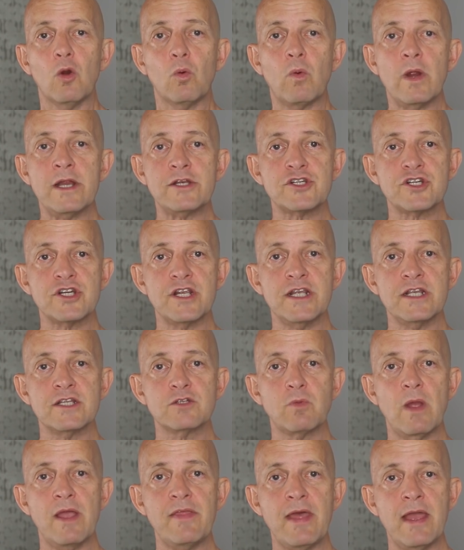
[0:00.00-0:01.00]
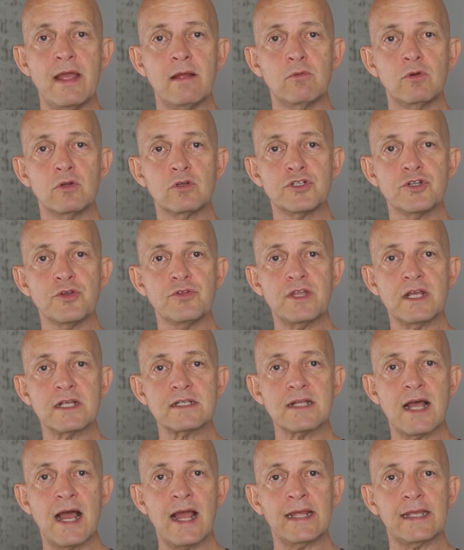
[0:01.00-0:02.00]
which is where they will do
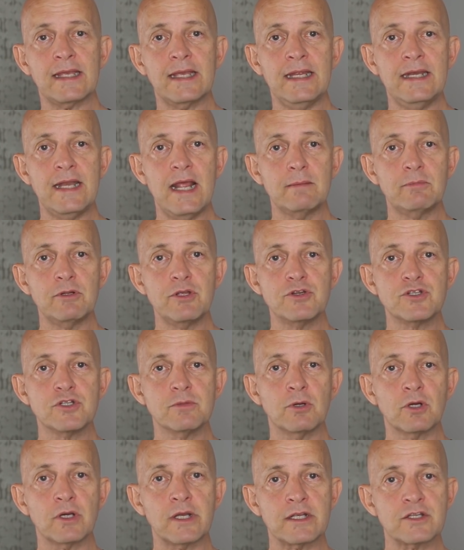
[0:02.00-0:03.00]
things like enable you to book